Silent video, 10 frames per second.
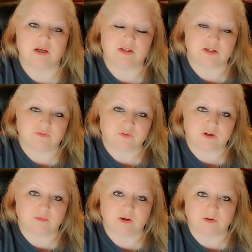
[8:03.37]
So I
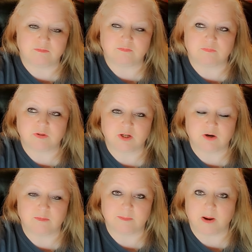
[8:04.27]
figured, well,
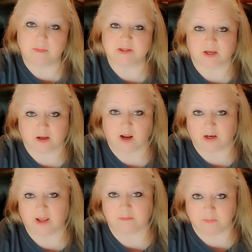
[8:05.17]
my mom's kind
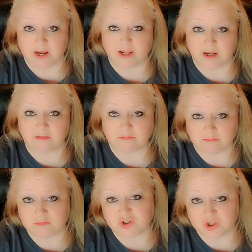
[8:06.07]
of like Mikey.
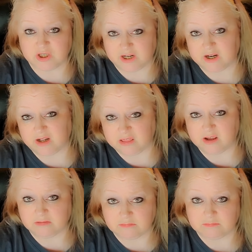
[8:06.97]
She'll eat
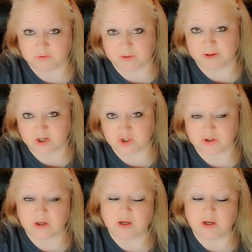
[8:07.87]
anything, pretty much.